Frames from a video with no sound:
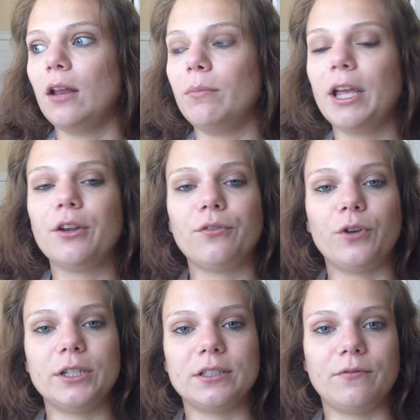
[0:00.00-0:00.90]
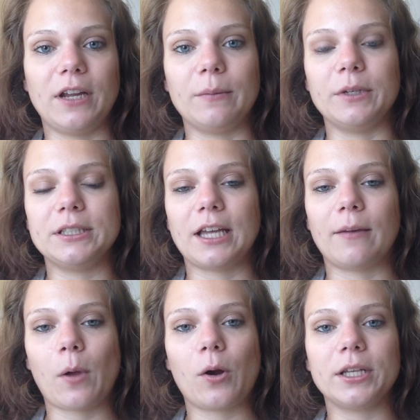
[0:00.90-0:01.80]
beg your friends and family to
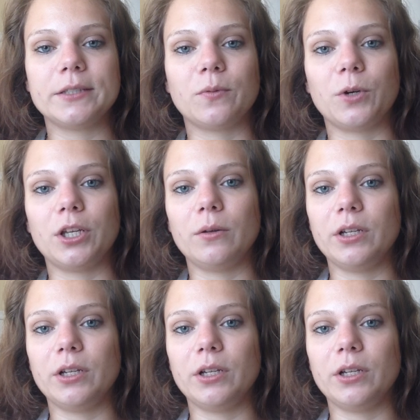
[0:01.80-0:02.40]
have parties for you,